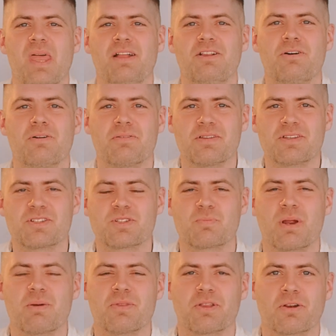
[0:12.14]
Hello, this is
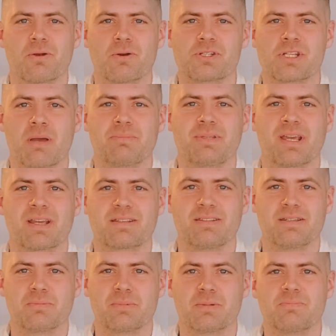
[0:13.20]
Brent with a Groschopp Tech
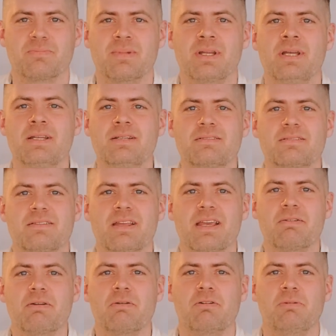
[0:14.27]
Tip.
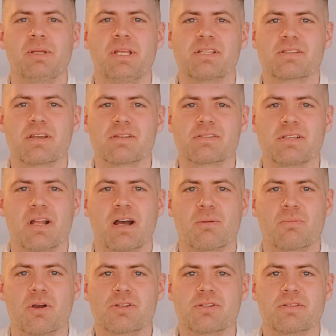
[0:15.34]
Today we will be discussing
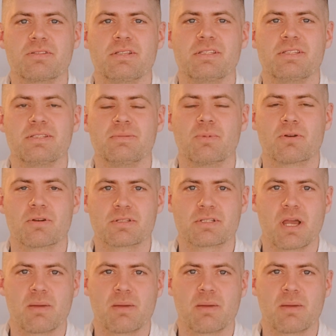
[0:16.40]
how brushless DC motors